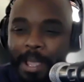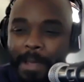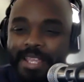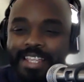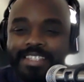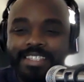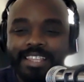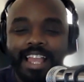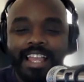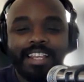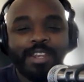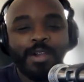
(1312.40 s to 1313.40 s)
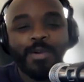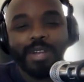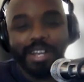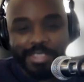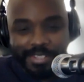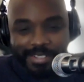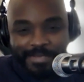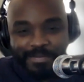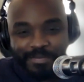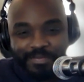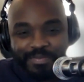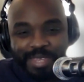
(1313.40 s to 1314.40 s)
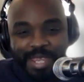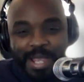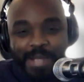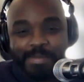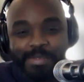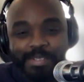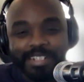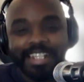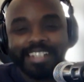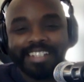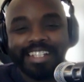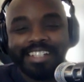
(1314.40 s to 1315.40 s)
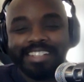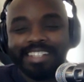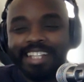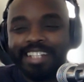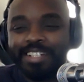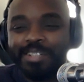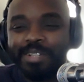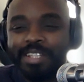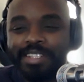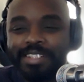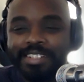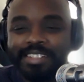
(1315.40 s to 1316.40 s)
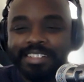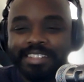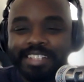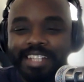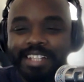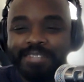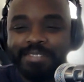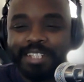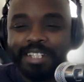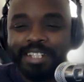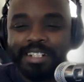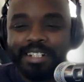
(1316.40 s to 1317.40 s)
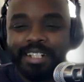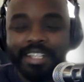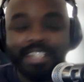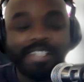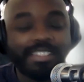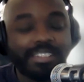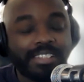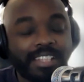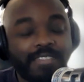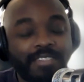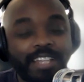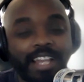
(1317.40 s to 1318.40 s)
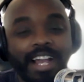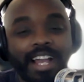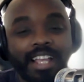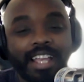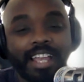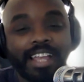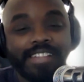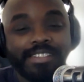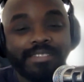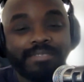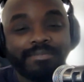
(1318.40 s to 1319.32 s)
I mean, it's like no other. I'll put it like this: like no other. It's definitely it is definitely an eye catcher.